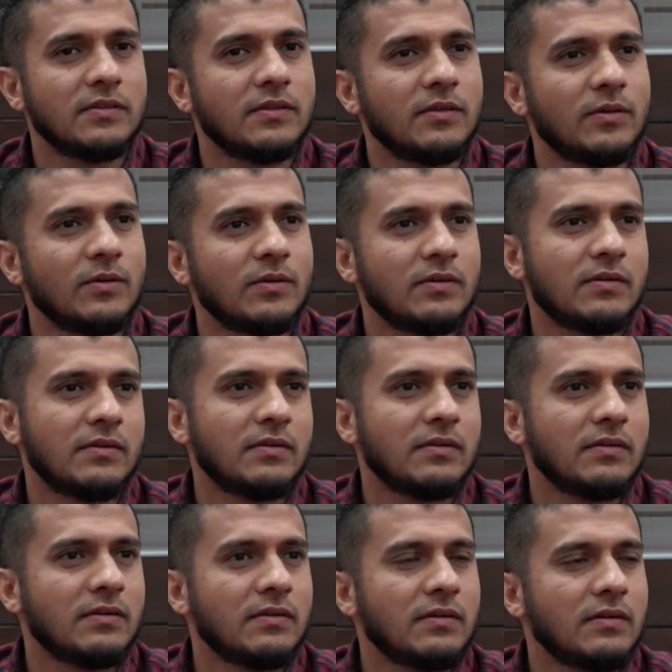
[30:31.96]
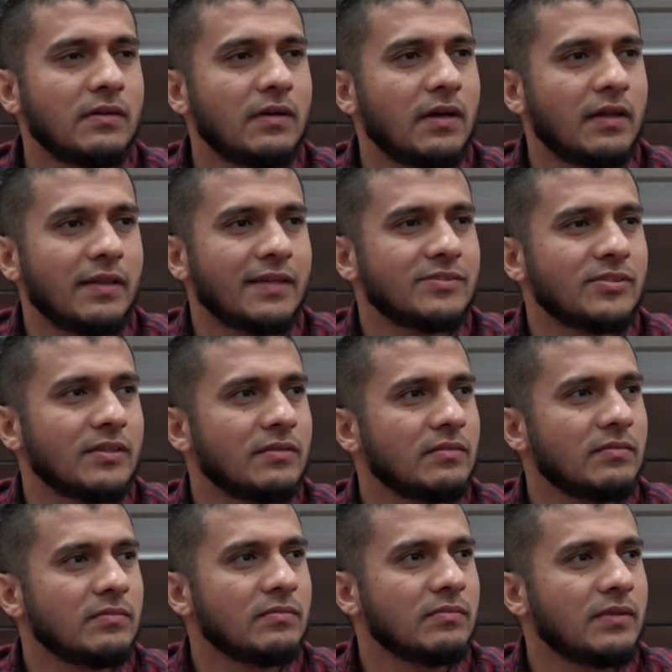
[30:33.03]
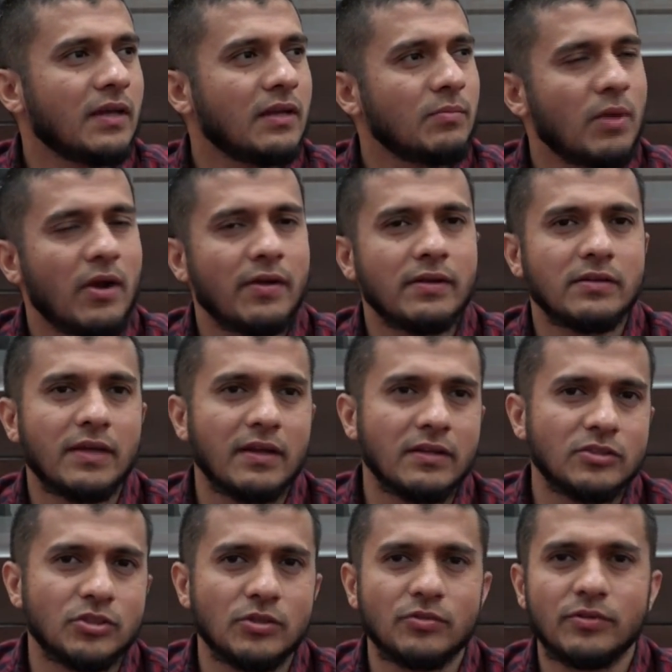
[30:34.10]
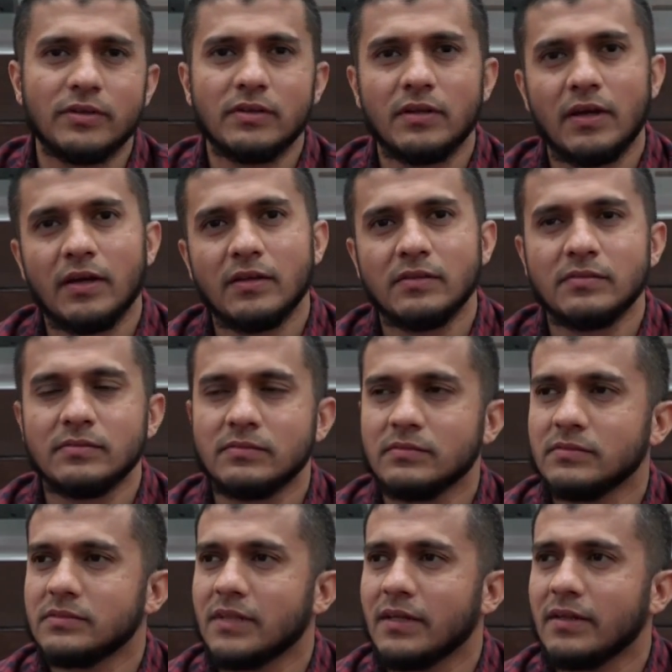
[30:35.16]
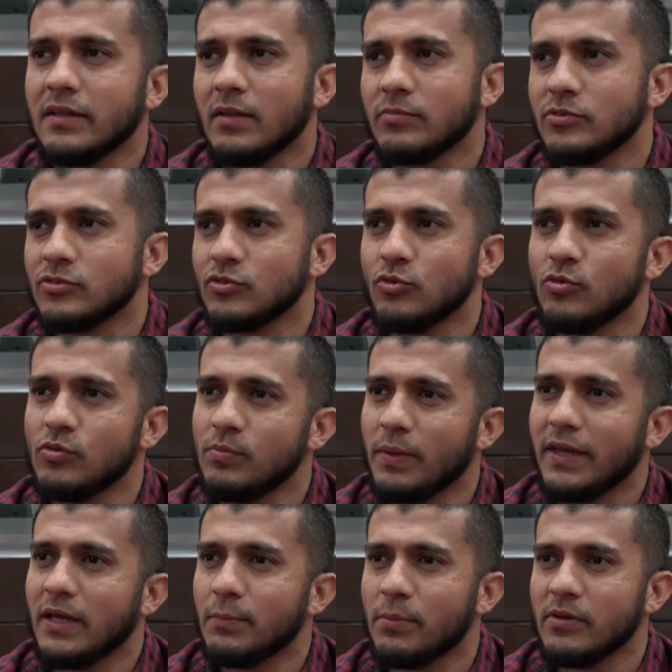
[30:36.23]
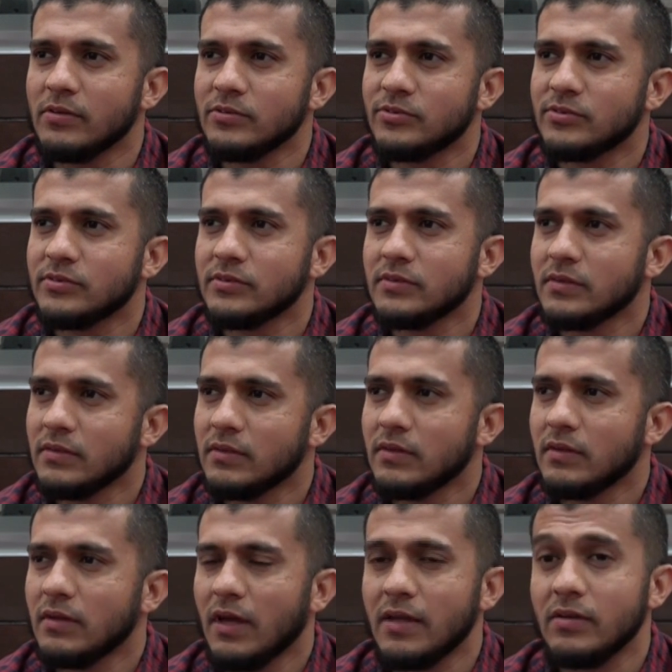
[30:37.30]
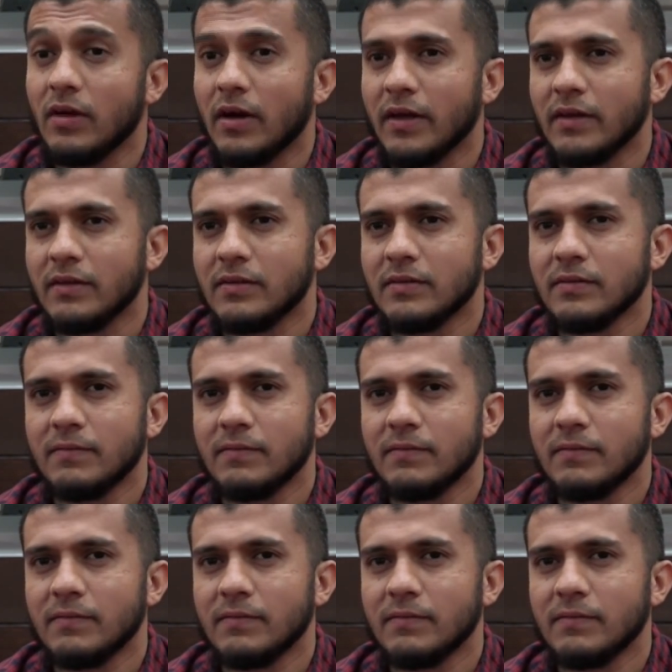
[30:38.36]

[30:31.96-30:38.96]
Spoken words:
and that's it. Getting married, getting children, and sending them to school, paying bills, and dying.